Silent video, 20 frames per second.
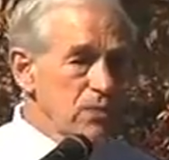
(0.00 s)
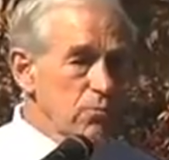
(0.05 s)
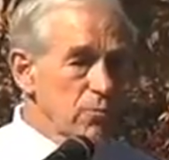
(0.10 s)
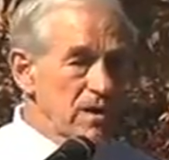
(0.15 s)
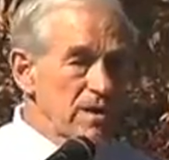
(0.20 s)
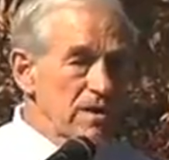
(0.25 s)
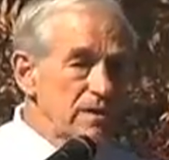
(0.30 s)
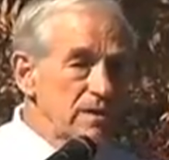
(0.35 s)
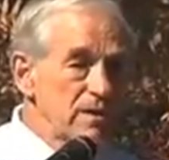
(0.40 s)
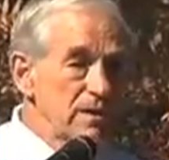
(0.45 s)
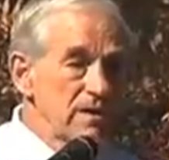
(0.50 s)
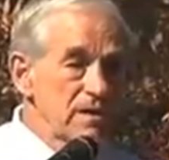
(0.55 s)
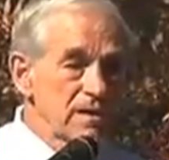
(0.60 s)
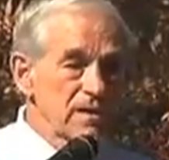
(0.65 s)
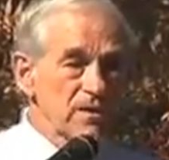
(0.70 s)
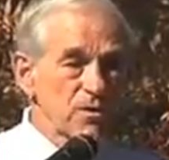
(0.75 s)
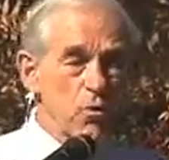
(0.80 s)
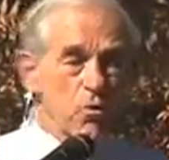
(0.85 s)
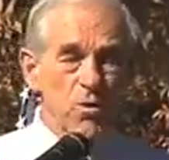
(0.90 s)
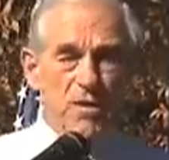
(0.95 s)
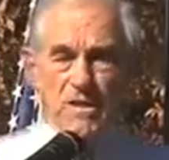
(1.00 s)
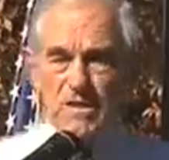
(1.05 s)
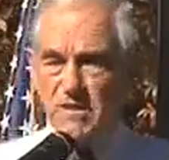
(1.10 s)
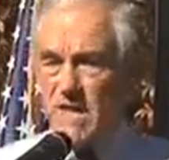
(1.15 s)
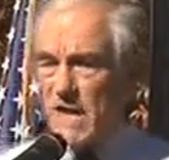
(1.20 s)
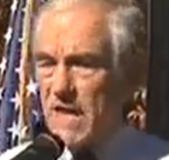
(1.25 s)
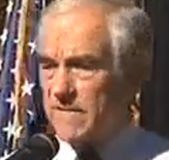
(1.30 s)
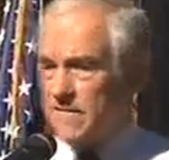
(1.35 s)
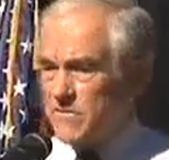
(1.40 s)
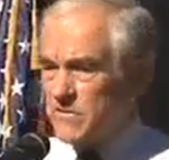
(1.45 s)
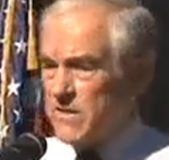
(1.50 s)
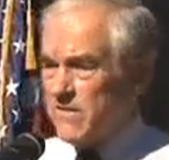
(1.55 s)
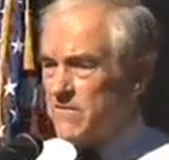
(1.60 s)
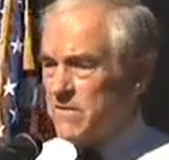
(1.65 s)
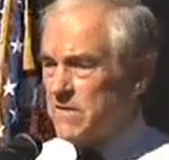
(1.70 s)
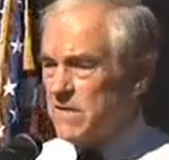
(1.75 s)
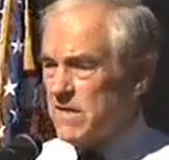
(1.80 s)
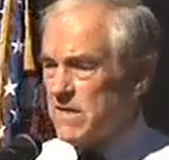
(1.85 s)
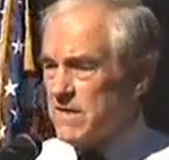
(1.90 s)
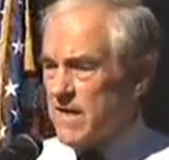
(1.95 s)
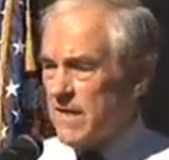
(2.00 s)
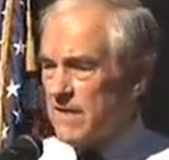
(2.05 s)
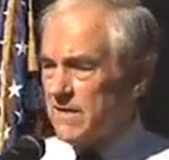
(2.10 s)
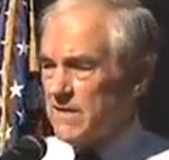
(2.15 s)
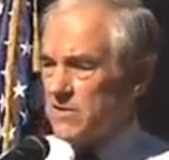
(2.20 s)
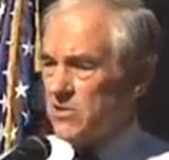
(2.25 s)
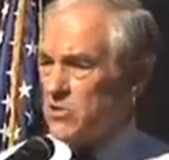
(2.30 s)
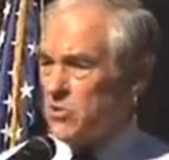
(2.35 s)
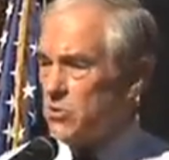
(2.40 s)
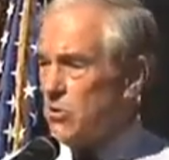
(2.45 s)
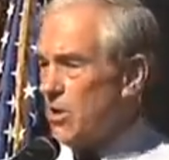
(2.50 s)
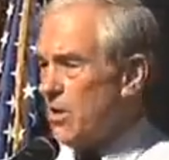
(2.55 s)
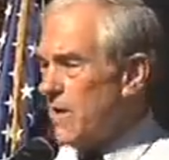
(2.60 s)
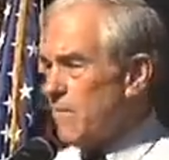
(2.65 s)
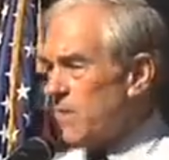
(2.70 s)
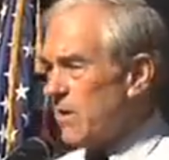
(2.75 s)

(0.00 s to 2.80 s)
written in the Coinage Act of 1792.